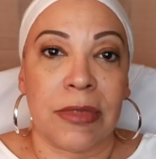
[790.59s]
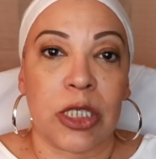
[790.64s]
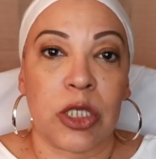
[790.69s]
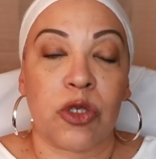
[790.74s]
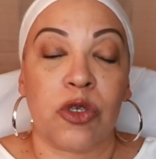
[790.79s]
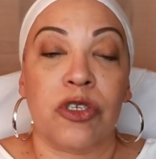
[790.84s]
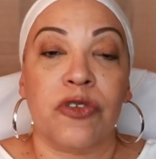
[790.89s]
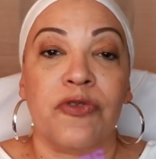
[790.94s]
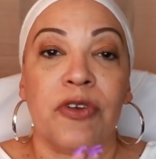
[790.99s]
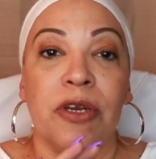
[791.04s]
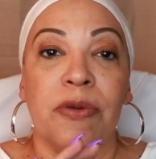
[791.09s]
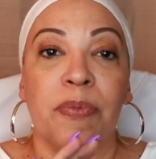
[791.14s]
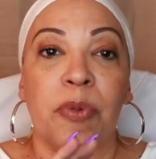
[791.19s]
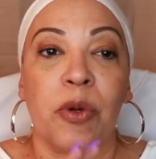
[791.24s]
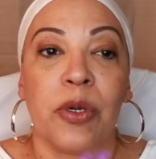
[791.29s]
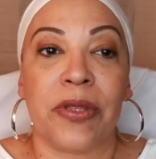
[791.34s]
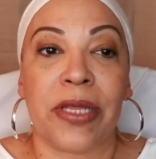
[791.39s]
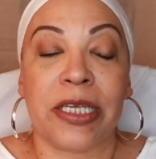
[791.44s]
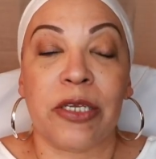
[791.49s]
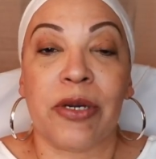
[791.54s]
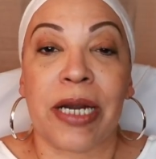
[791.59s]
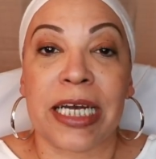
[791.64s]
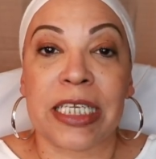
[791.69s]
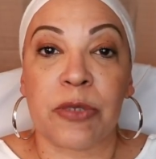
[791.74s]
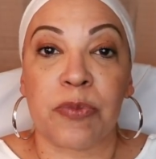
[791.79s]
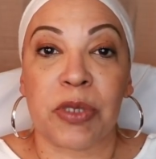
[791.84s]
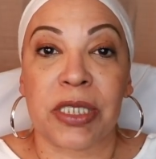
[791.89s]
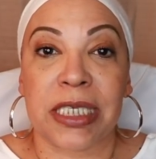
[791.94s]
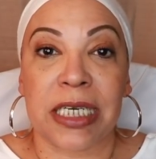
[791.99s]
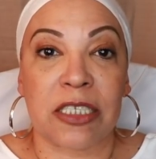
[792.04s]
So it's very important that you
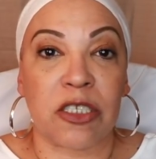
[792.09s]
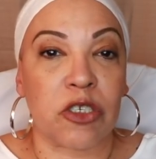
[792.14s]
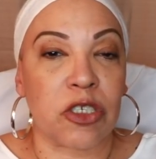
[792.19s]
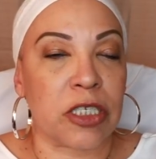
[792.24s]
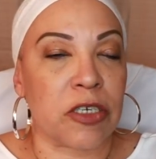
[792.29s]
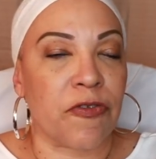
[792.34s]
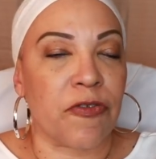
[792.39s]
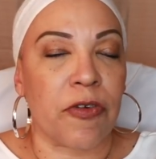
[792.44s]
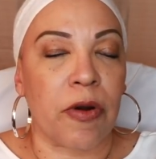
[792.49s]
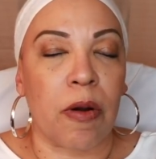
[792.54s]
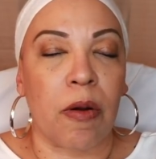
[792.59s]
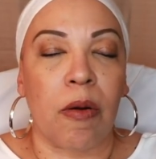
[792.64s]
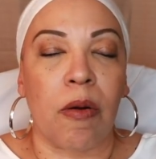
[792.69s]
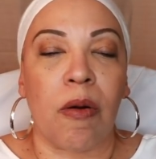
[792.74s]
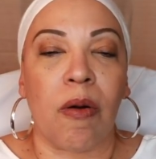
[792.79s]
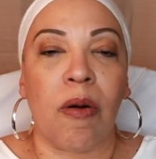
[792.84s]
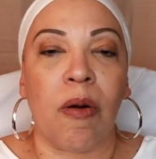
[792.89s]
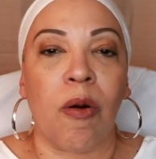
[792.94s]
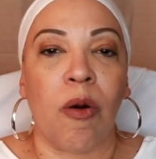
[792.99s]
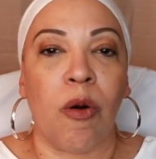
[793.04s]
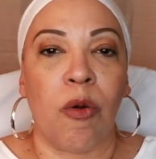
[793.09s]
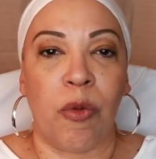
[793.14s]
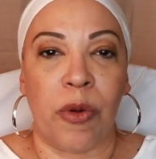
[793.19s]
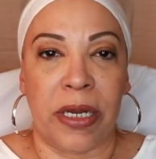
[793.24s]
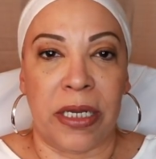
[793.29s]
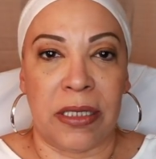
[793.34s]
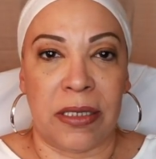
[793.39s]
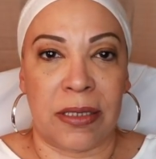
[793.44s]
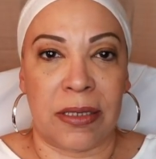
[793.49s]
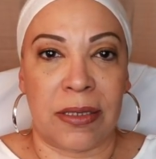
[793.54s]
guys protect yourself
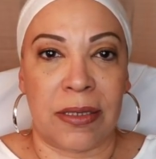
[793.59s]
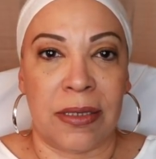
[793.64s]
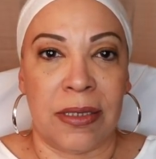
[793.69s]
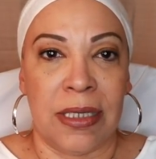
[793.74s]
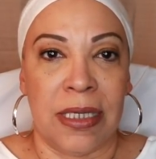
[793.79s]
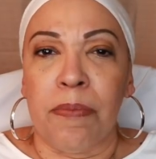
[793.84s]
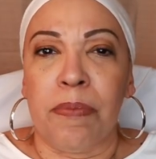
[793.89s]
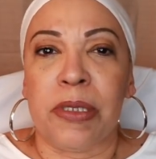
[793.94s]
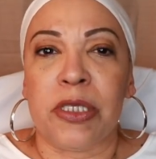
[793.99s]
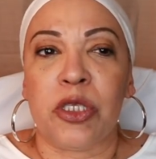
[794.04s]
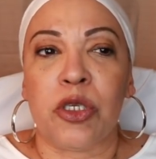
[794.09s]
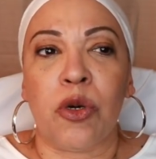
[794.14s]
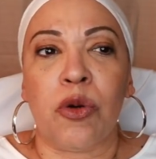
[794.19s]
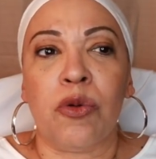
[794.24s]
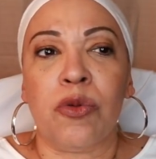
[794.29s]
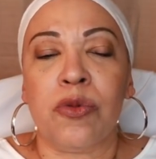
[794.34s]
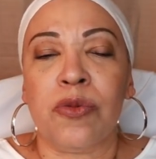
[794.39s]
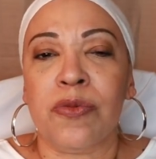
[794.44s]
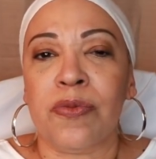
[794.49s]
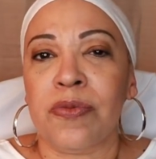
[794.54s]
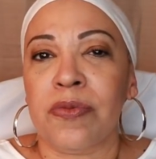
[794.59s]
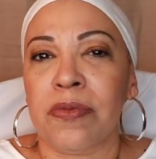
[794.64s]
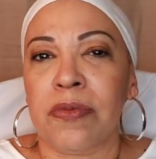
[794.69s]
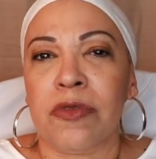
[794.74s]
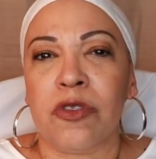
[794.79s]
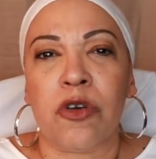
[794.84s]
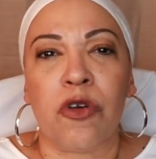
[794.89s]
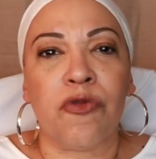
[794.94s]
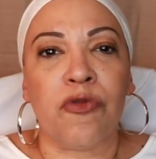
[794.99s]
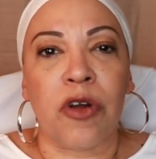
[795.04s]
always. But don't
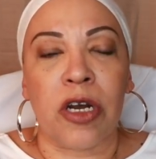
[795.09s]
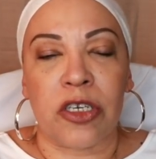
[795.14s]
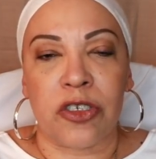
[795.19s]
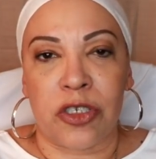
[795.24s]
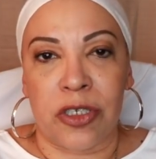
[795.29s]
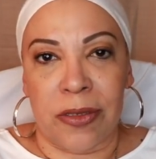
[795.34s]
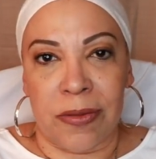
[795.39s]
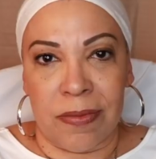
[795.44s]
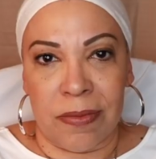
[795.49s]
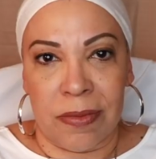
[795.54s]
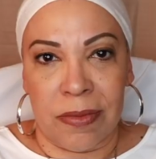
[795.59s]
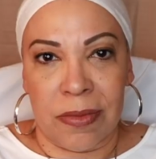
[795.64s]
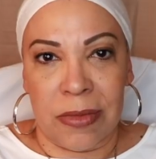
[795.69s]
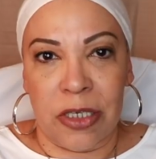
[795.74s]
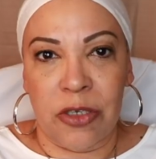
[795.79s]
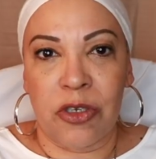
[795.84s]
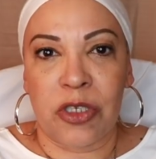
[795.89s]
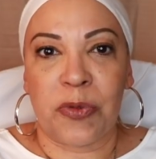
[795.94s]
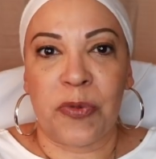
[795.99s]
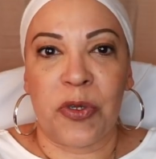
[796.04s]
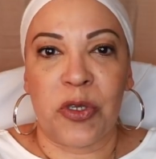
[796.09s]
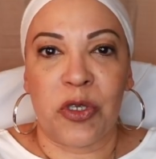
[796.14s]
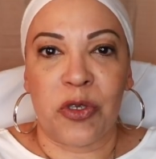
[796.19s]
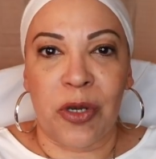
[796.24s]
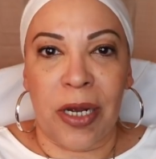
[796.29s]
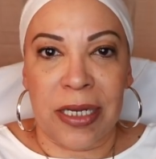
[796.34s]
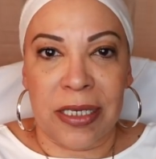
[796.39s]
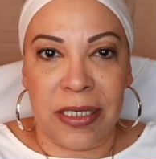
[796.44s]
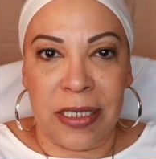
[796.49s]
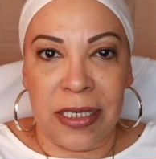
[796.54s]
rush in your
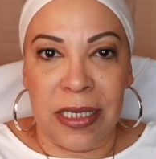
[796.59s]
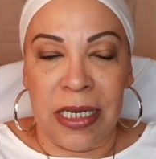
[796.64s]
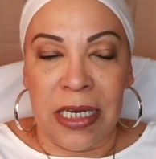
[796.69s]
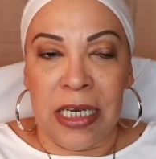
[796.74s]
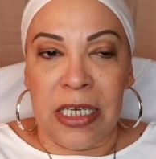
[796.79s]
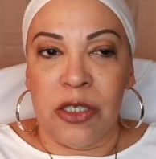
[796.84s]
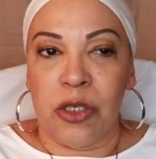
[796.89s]
spirituality.